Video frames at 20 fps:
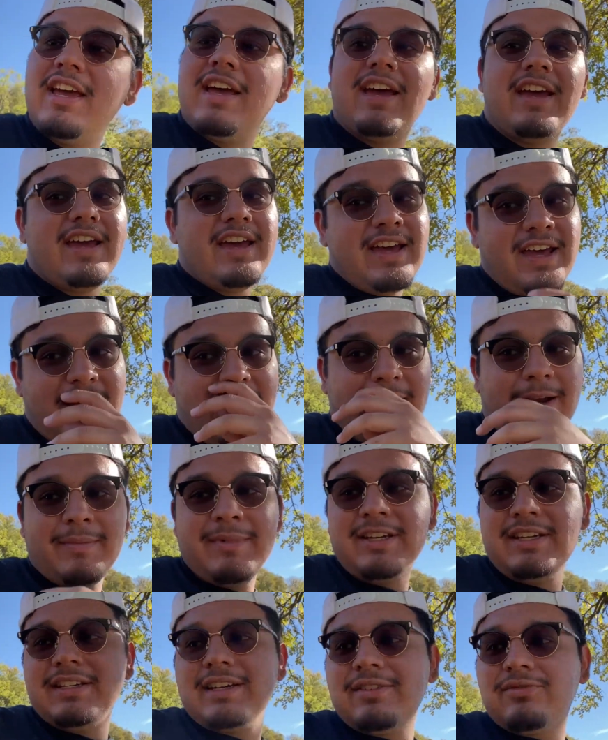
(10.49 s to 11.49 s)
And I
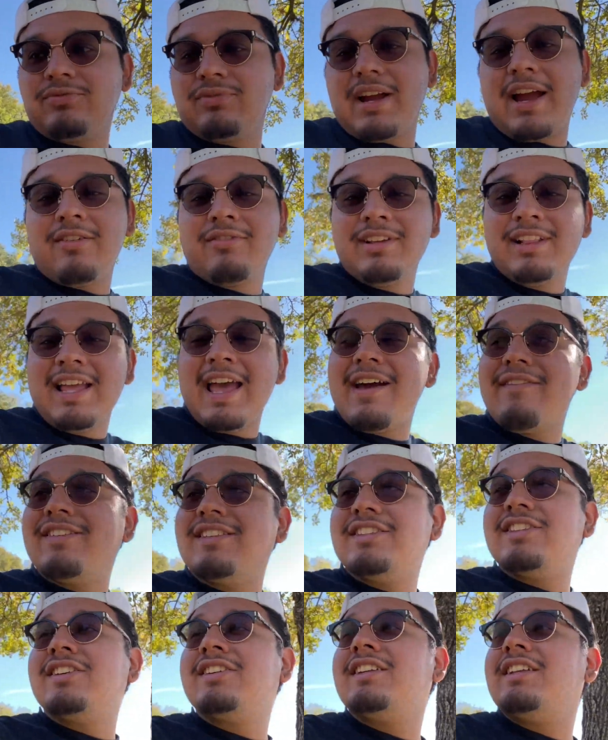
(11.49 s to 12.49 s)
mean, I really haven't
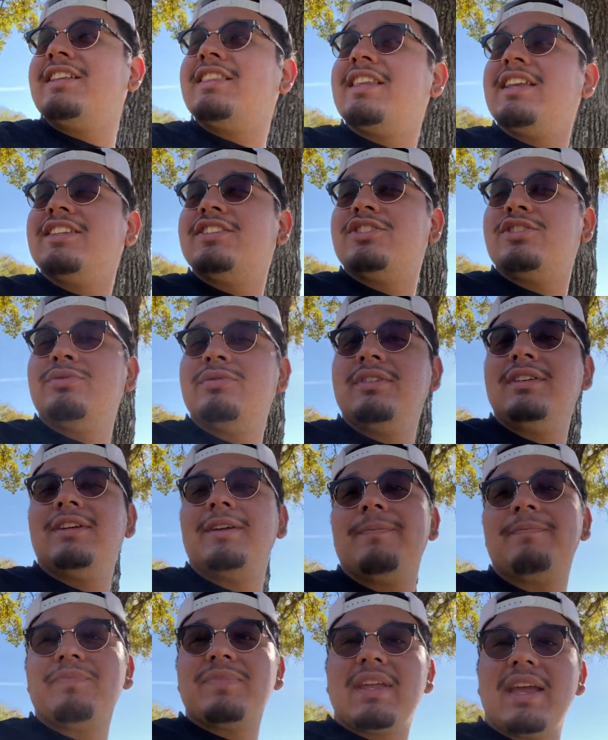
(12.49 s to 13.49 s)
done anything to it
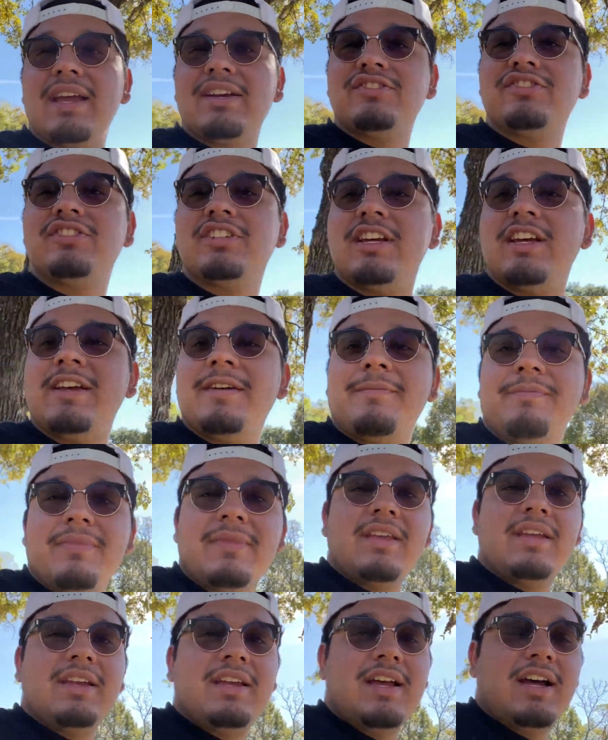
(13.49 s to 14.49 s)
except
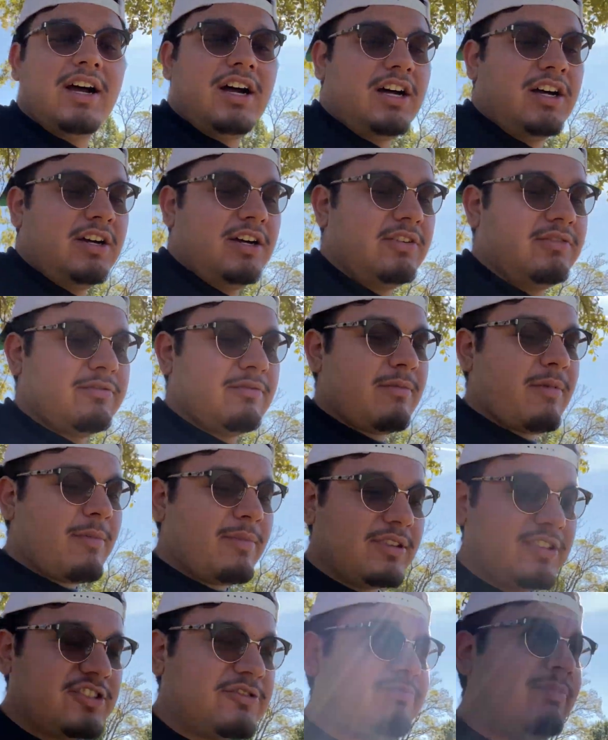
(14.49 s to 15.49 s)
remember the
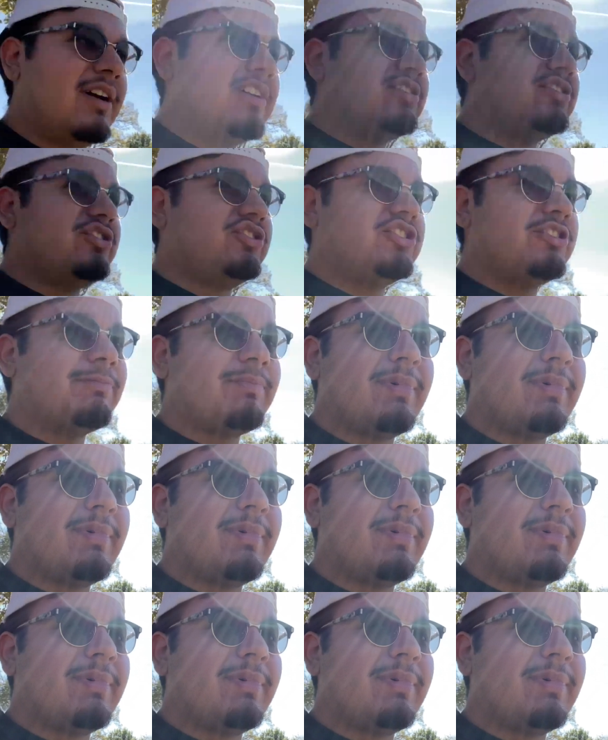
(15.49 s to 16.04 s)
sponsorship I